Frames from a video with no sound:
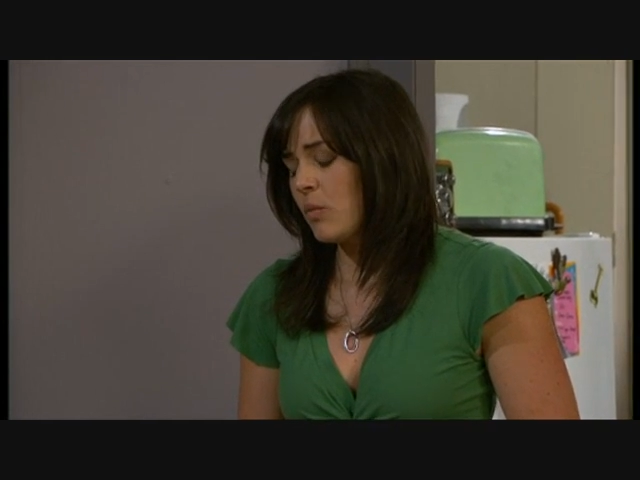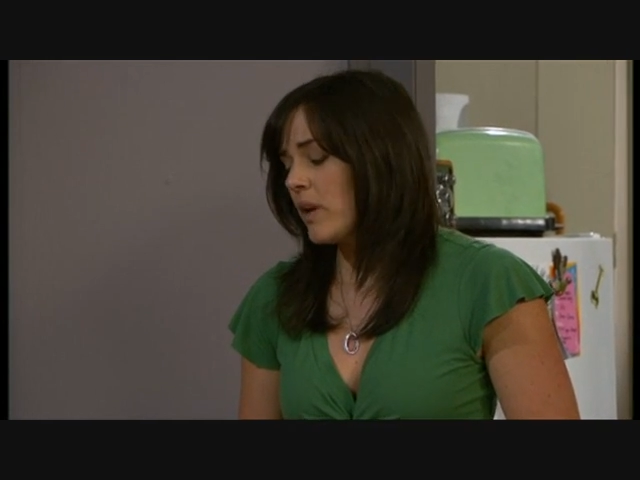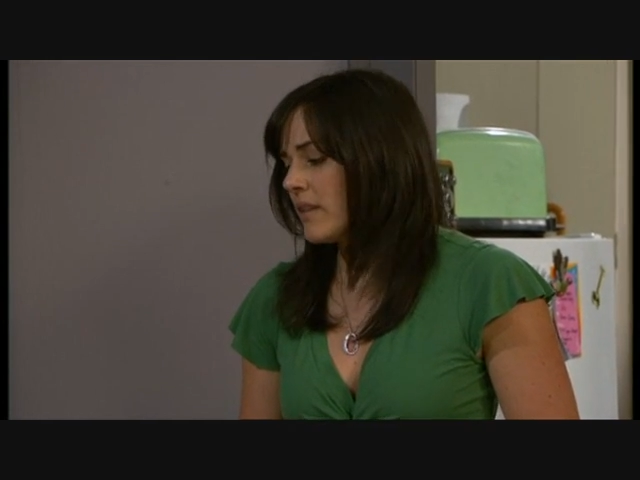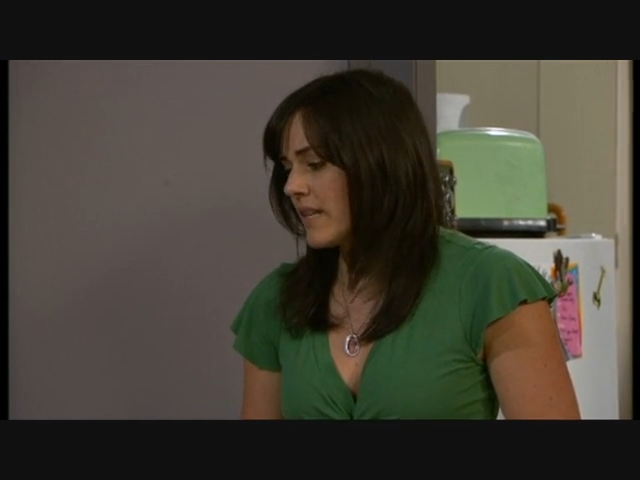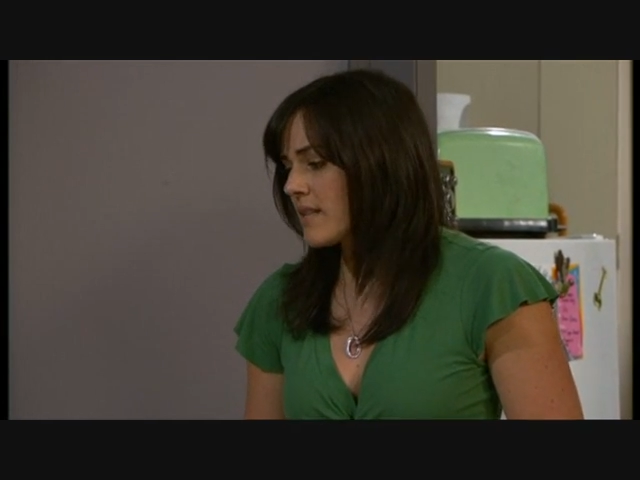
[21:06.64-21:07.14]

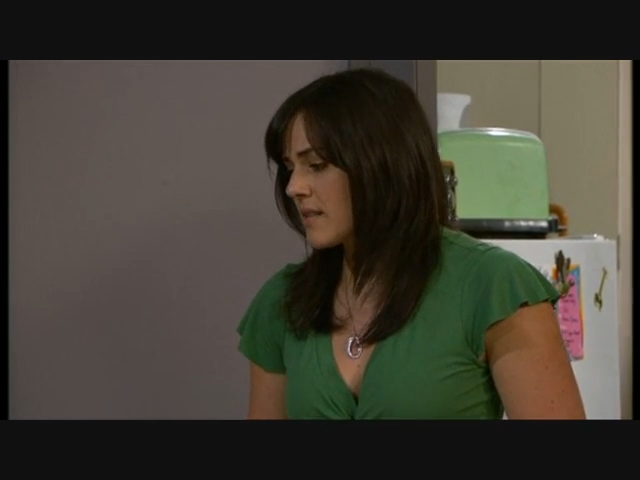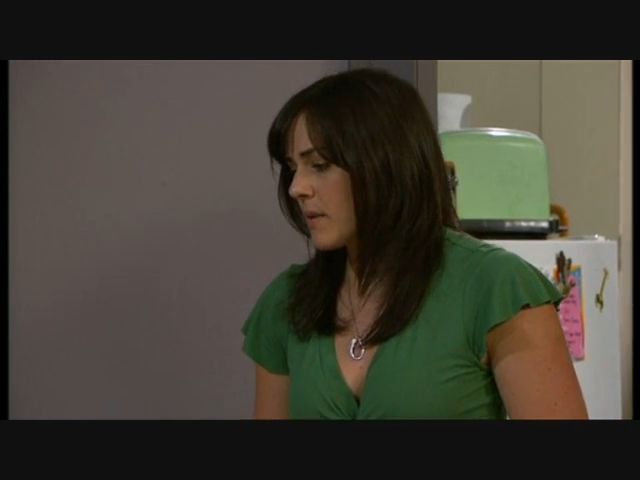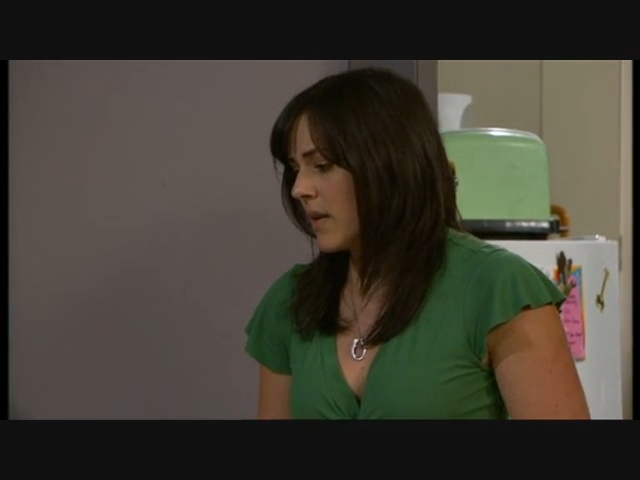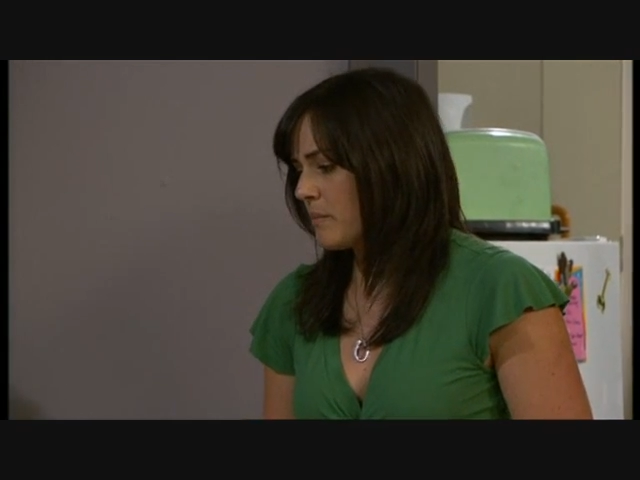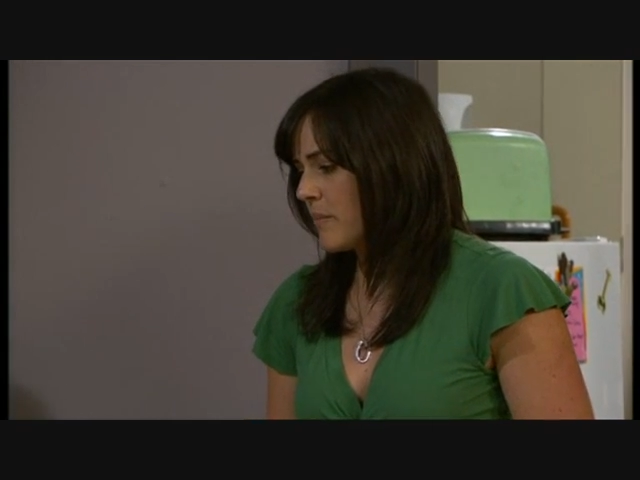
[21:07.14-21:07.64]
Well,
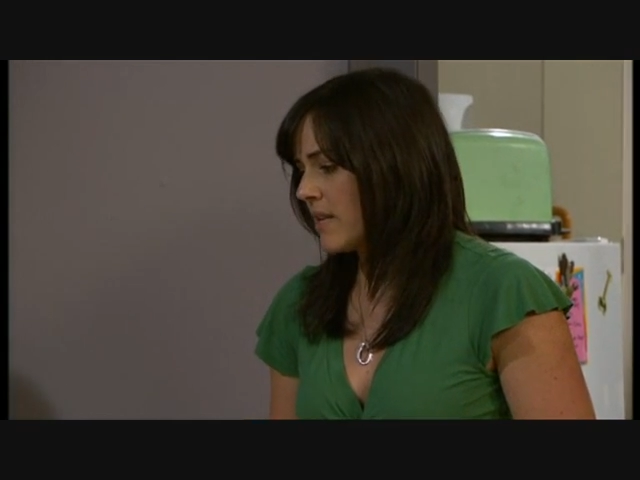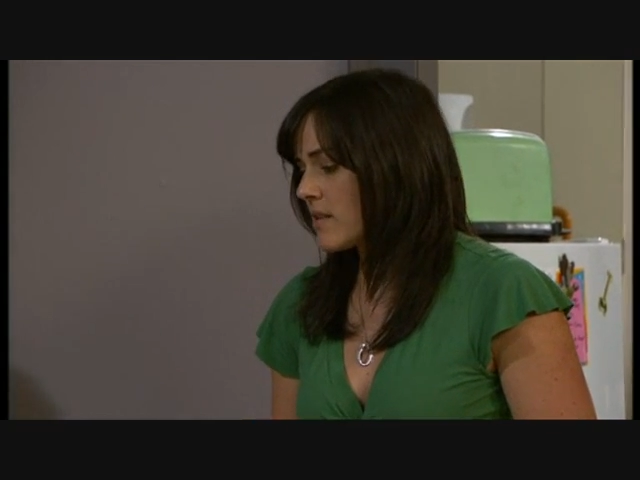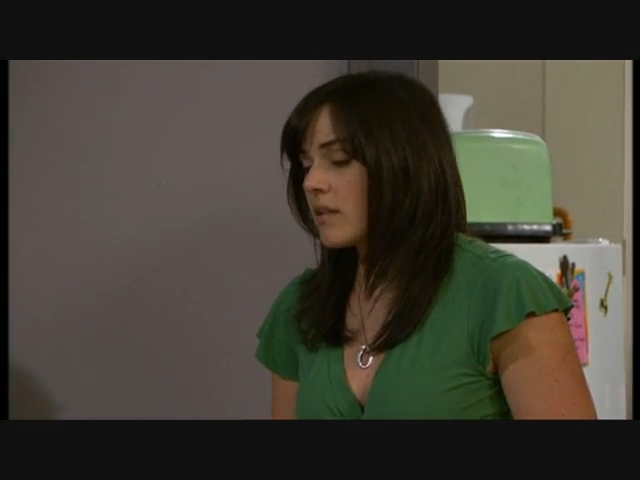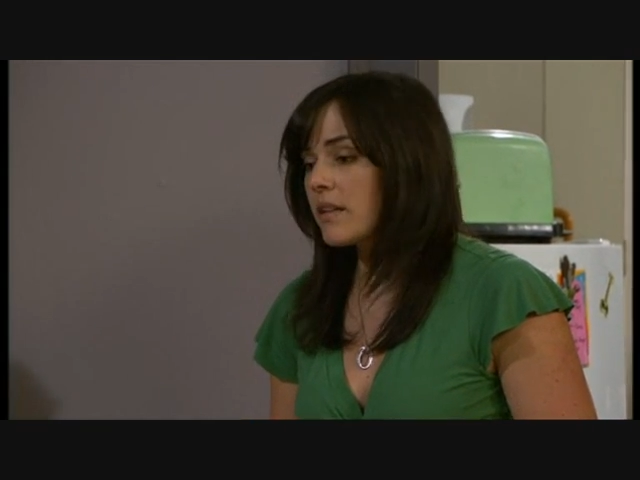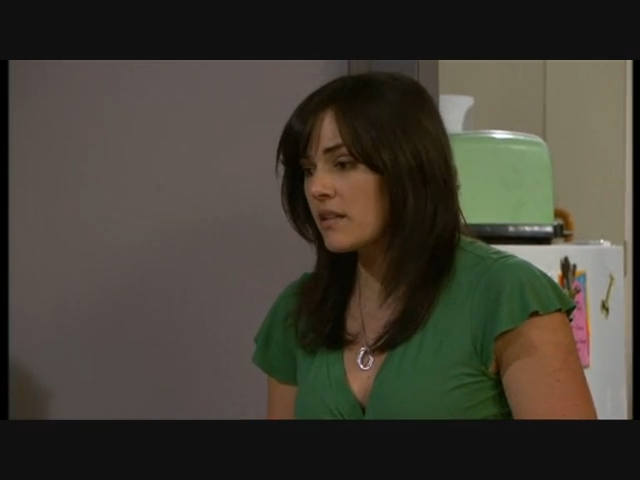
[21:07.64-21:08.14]
let's
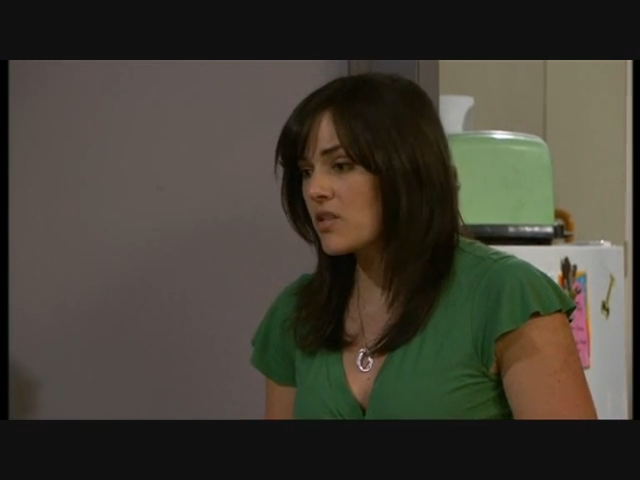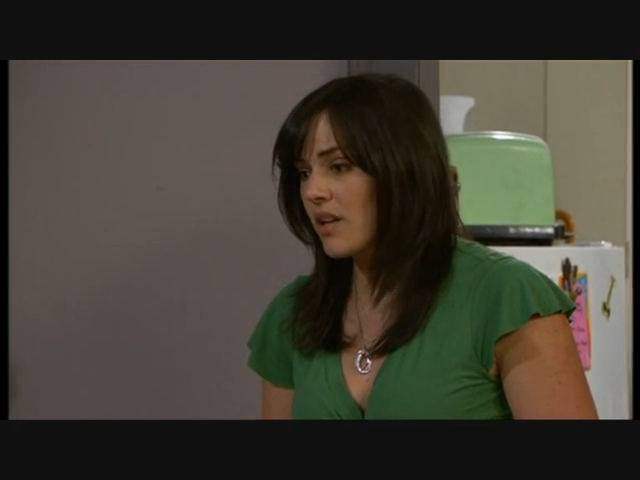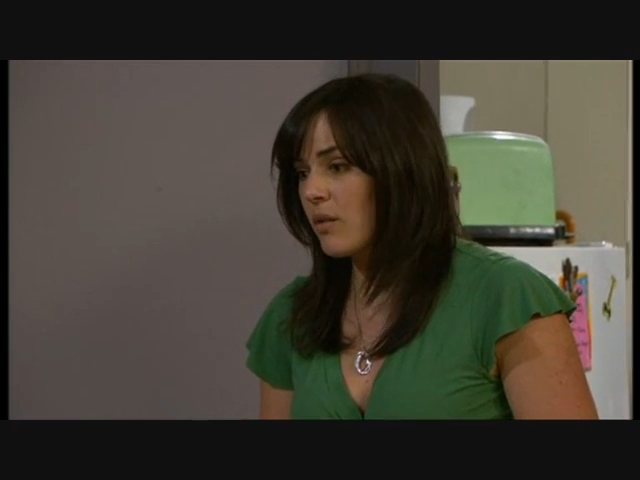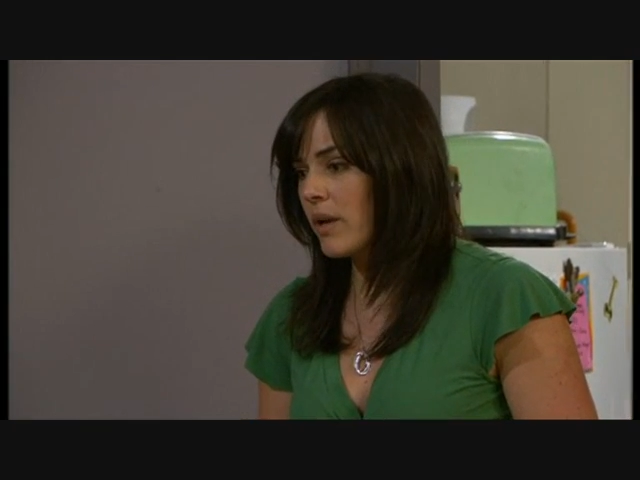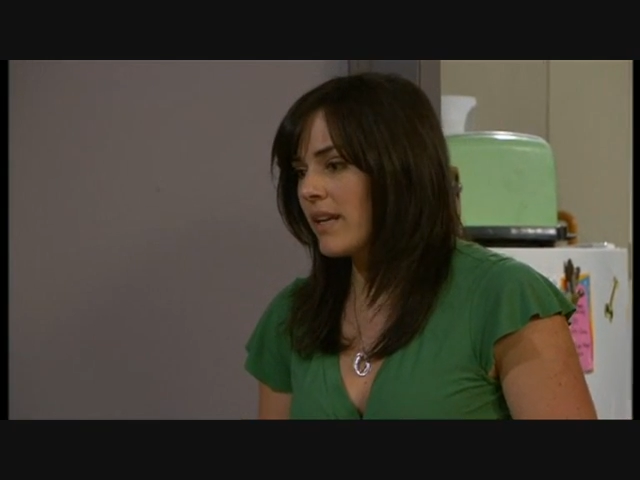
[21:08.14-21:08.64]
pencil it in,
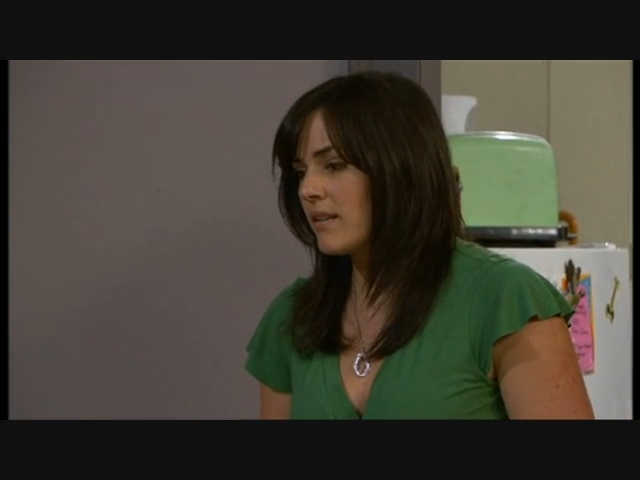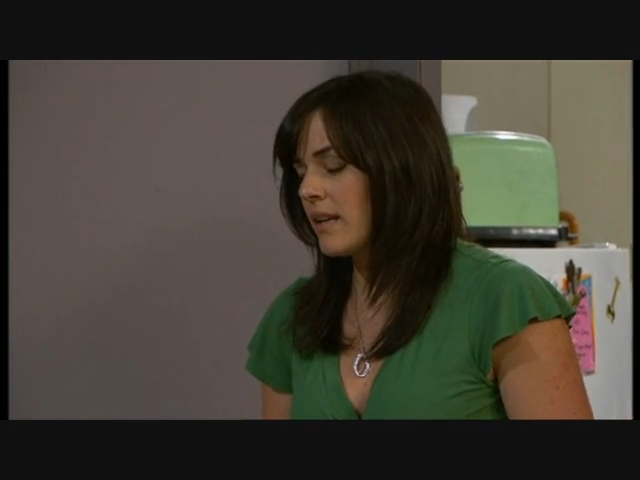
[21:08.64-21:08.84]
shall we,